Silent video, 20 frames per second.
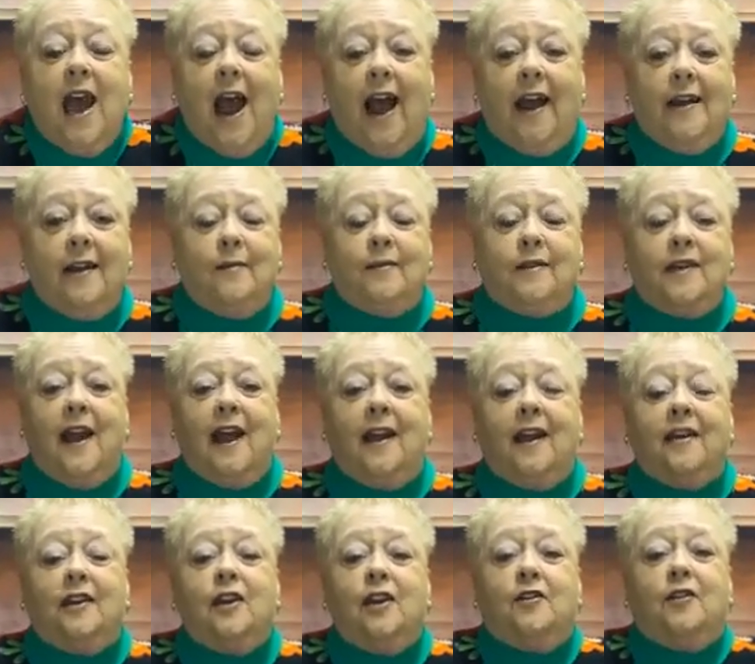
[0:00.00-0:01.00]
I am
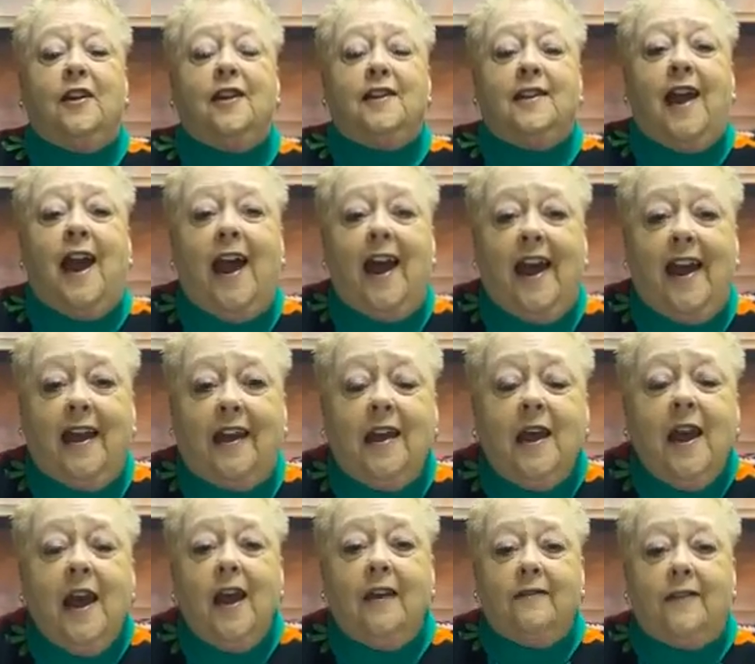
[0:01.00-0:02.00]
telling you today
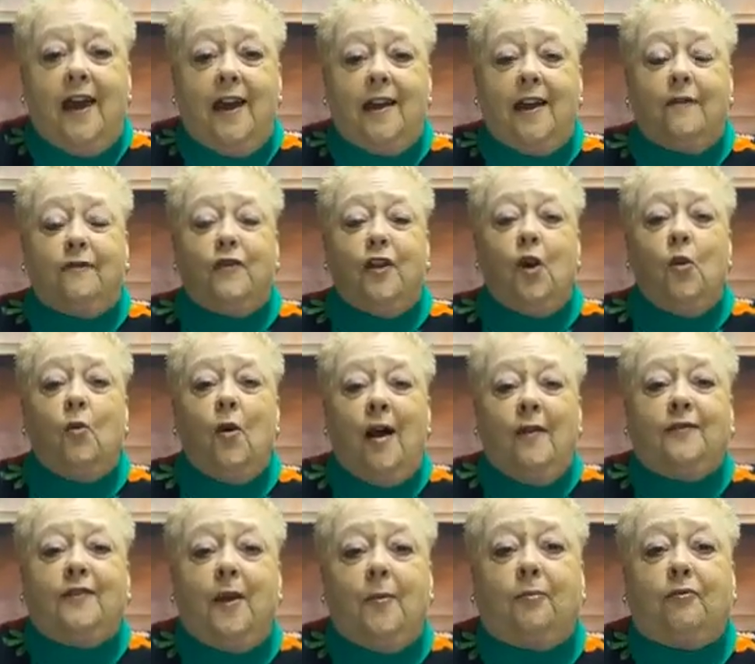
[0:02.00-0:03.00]
that if you
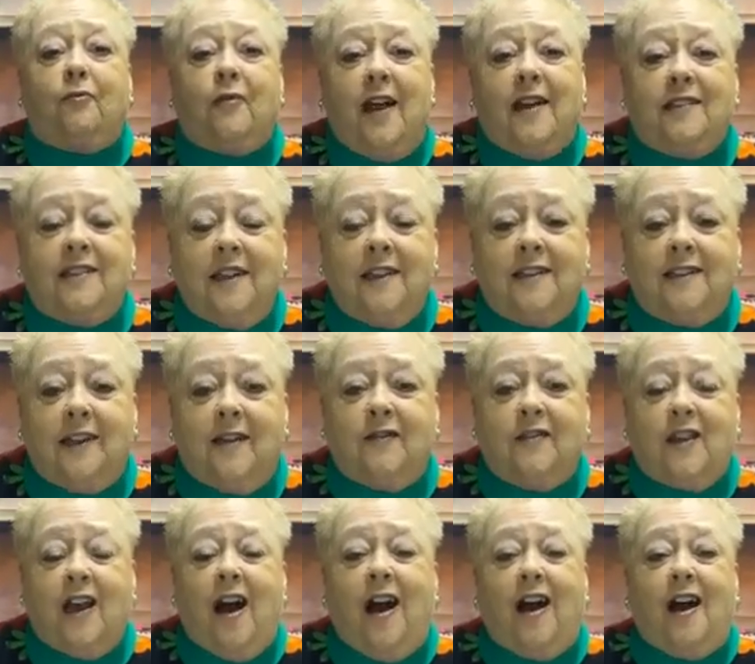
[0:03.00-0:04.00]
want the presence of
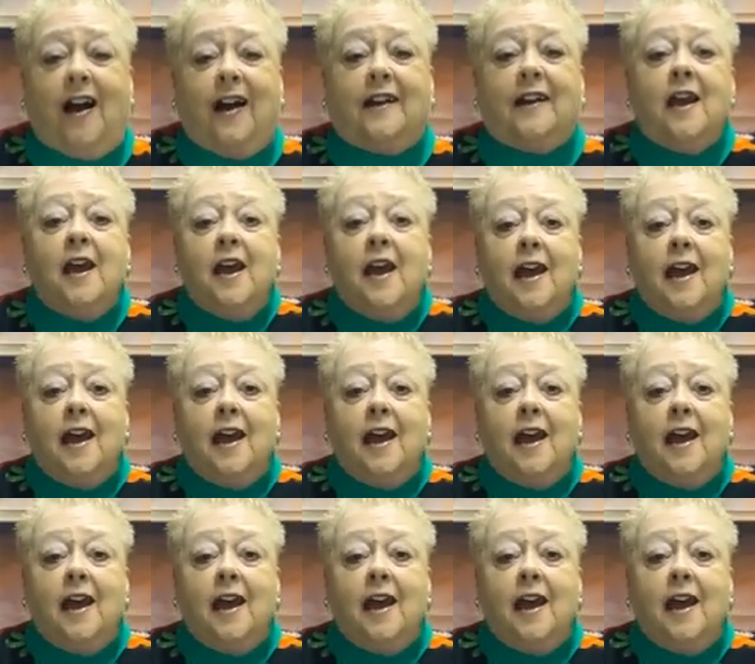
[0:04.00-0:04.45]
God,